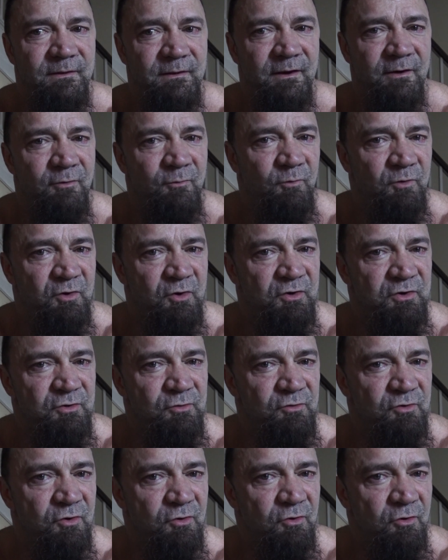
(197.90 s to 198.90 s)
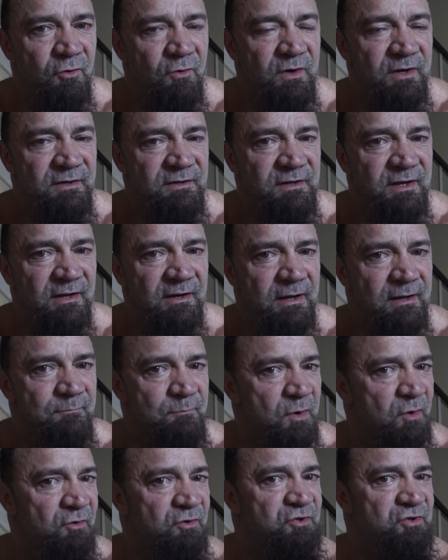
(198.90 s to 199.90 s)
You know, couldn't you Google it and get like
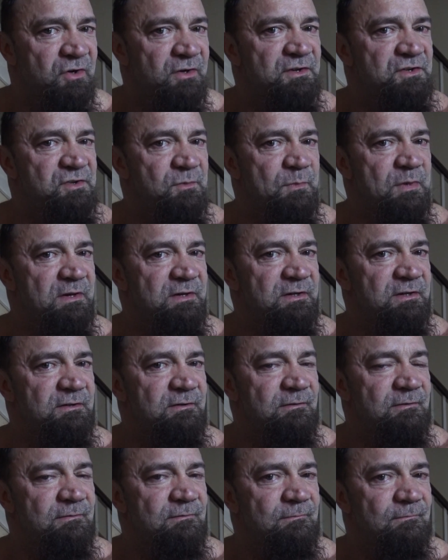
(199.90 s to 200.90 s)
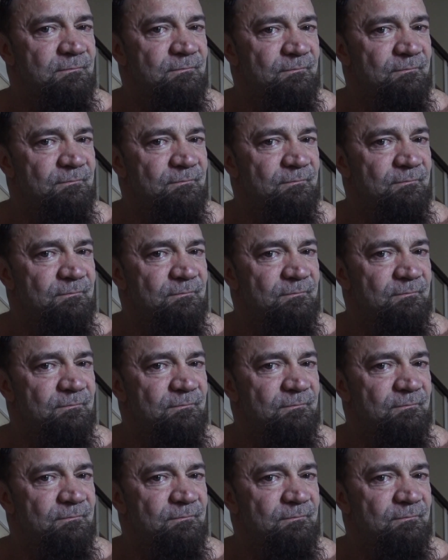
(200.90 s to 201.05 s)
Motor Trend's opinion?